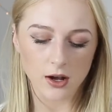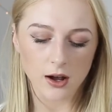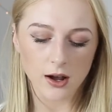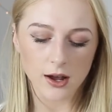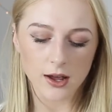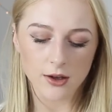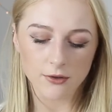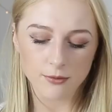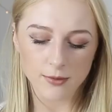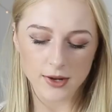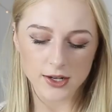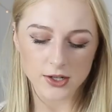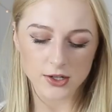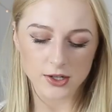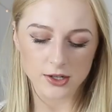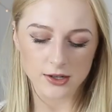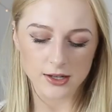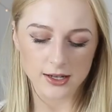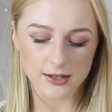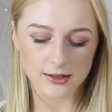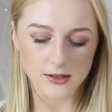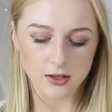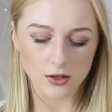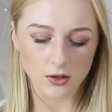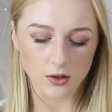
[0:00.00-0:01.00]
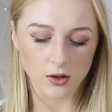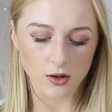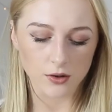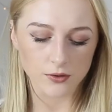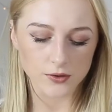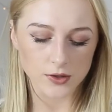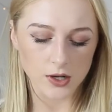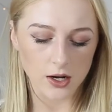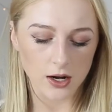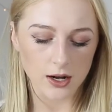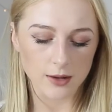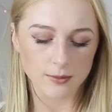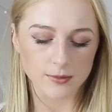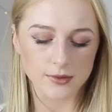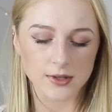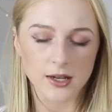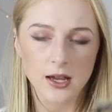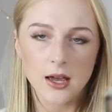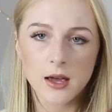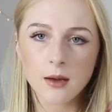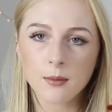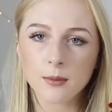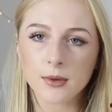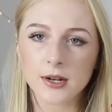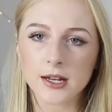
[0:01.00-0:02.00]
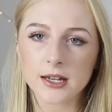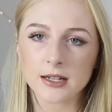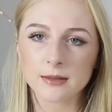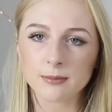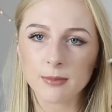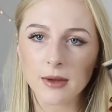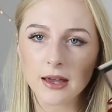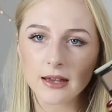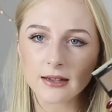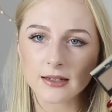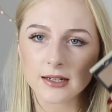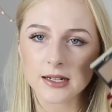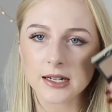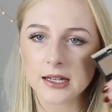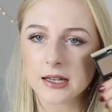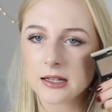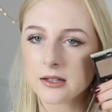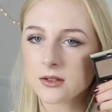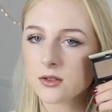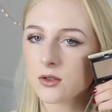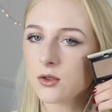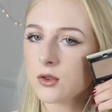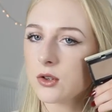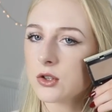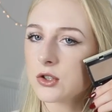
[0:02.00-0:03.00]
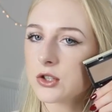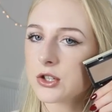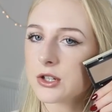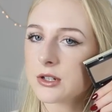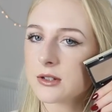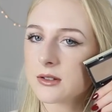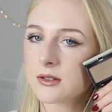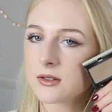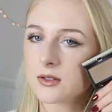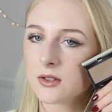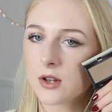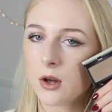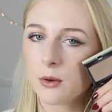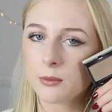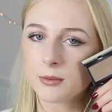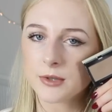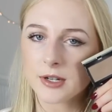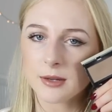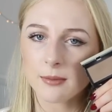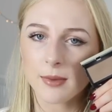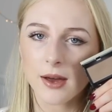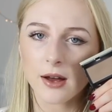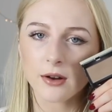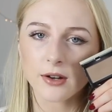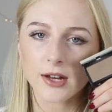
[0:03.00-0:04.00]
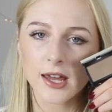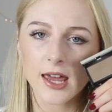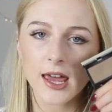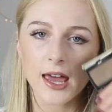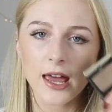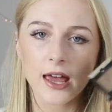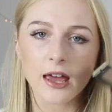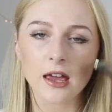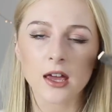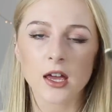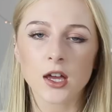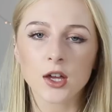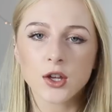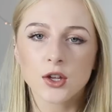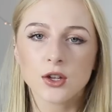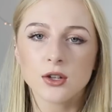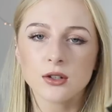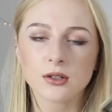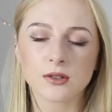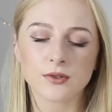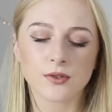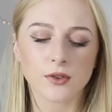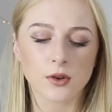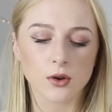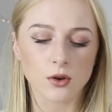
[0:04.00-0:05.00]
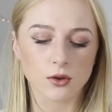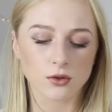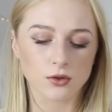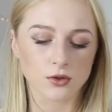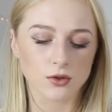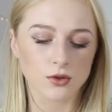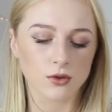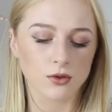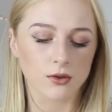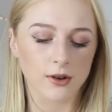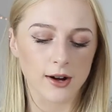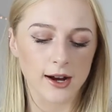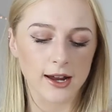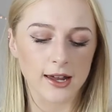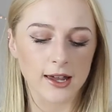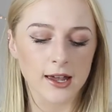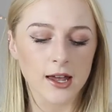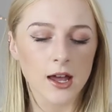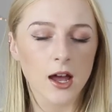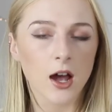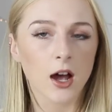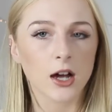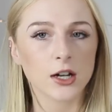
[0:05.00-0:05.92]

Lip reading: I have mentioned this a lot of times, but it is basically this gorgeous sculpting powder here, used for contouring.